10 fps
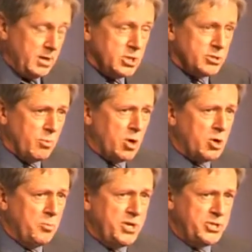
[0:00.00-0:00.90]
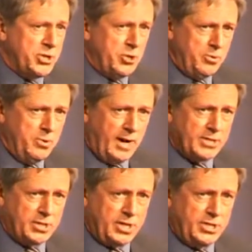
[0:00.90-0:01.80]
So what can we do,
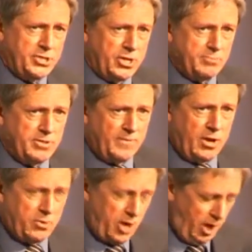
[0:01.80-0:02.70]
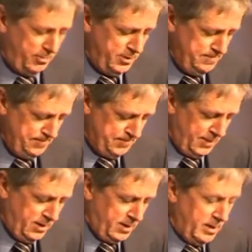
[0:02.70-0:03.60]
actually, in terms of low carbon?
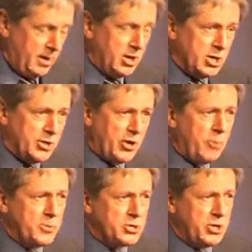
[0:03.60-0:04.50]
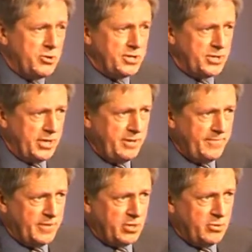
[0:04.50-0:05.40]
The opportunity
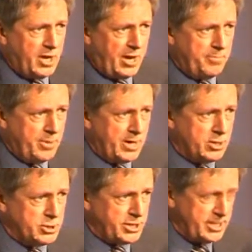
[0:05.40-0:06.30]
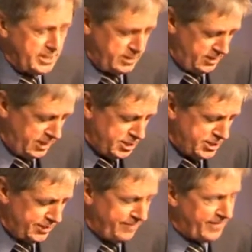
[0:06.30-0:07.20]
for UK PLC is
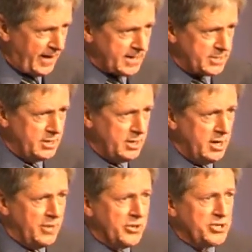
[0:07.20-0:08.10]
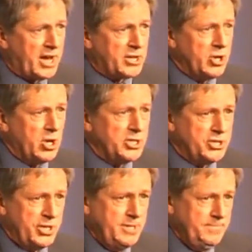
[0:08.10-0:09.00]
that, in fact, the
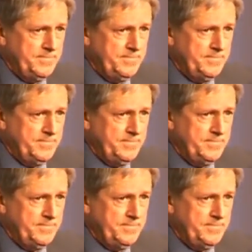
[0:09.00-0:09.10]
technology,